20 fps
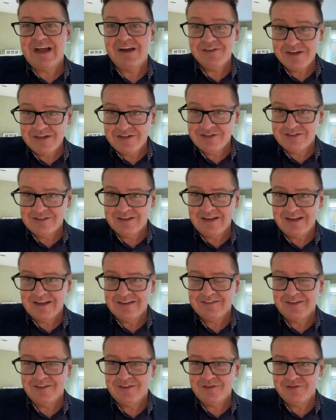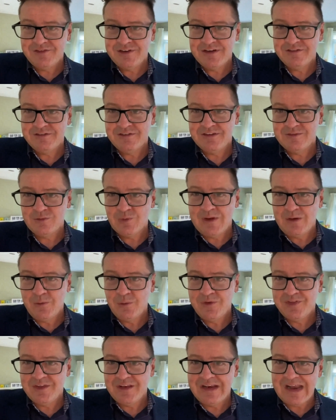garage to the rear as well
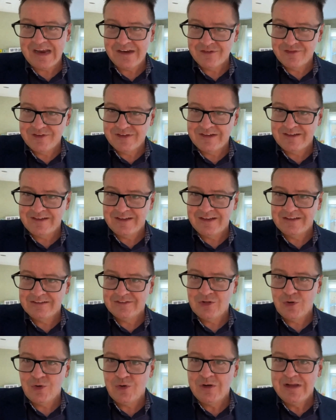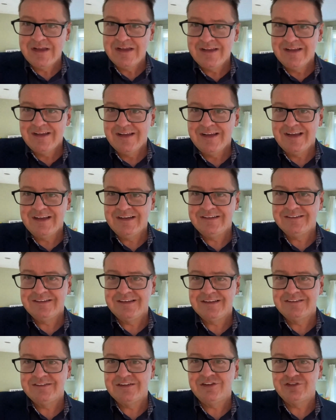with electric door and
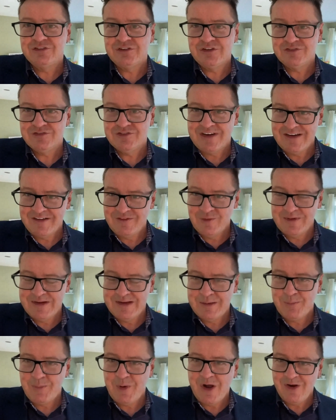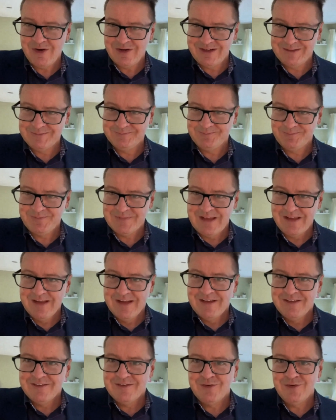additional driveway parking.
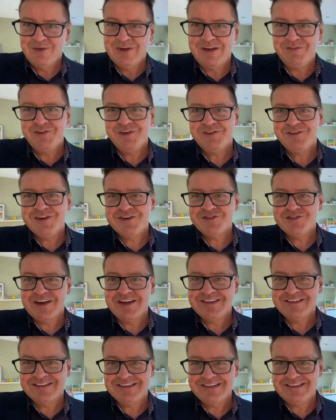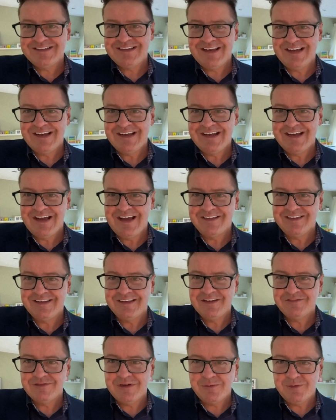So if you're interested, uh, I
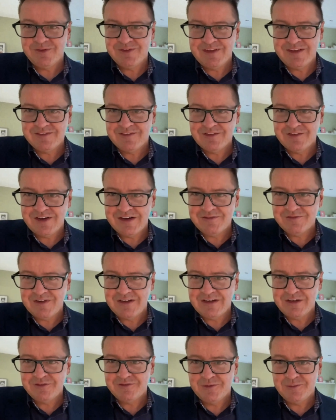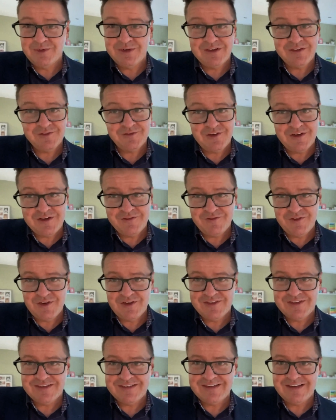think it represents great value for money. It's very
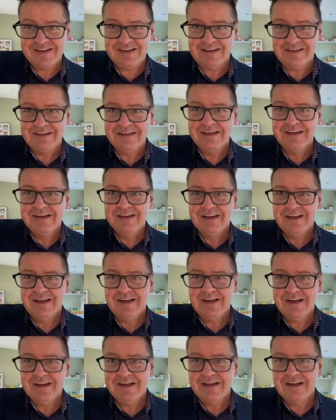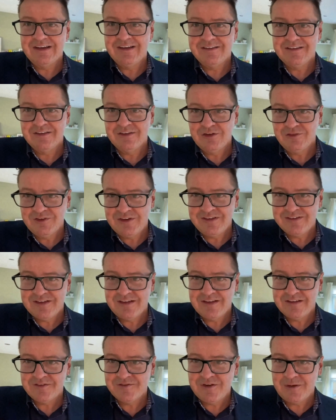versatile uh, and it's a lovely
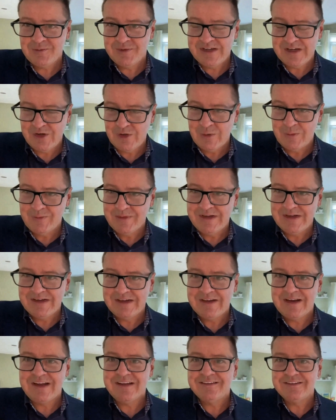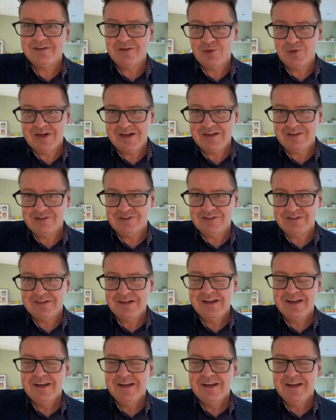sized family home in a nice location.